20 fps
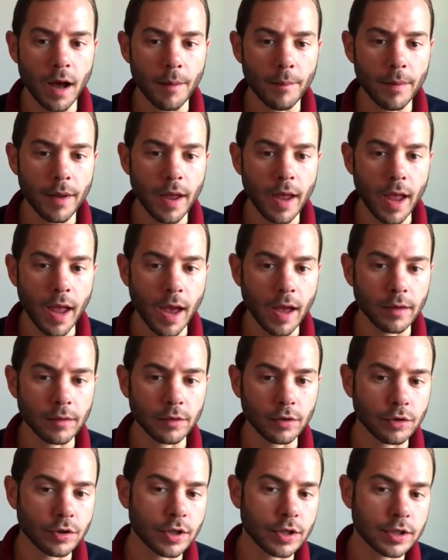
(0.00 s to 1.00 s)
And
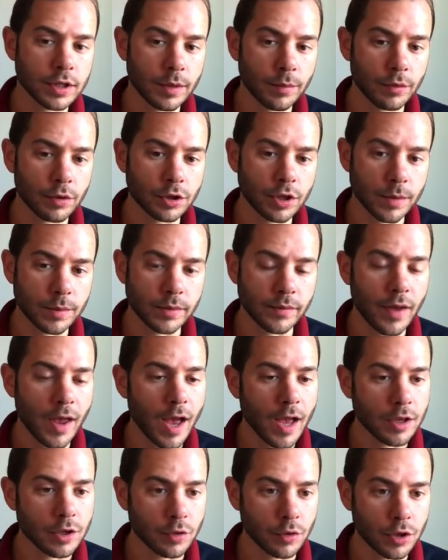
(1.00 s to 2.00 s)
they're the similar types of
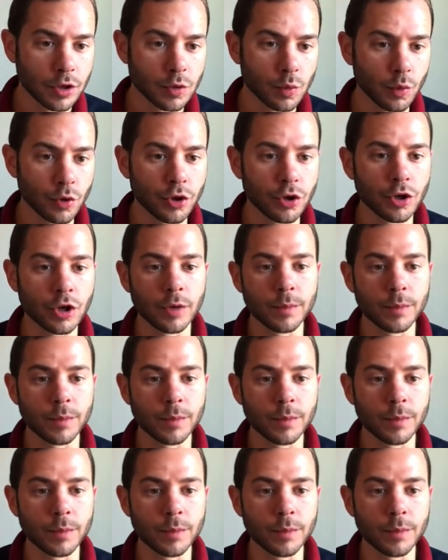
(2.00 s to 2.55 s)
ad units where you're going to be